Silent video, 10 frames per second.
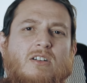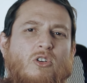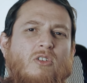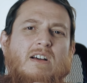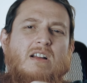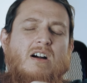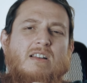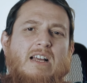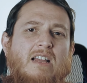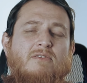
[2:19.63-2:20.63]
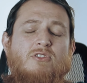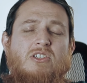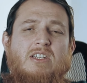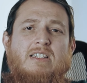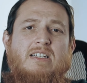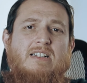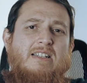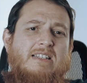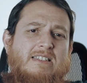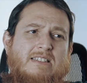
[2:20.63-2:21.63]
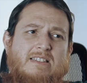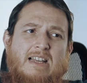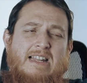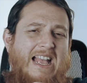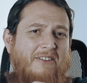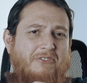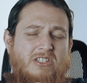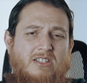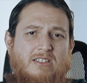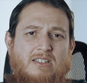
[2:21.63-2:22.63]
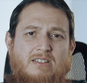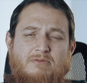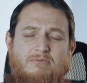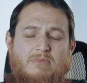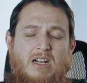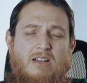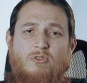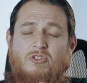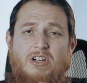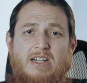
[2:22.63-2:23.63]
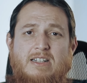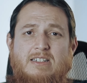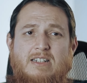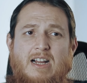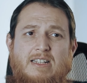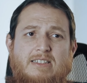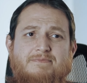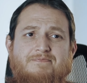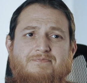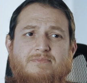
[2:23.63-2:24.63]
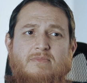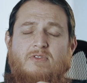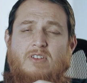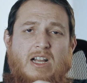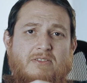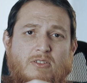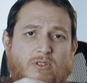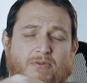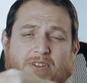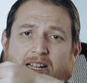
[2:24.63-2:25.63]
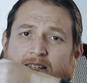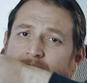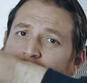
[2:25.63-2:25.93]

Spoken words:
Overall, I would say that it is an average attar. I would rate it like 5 out of 10.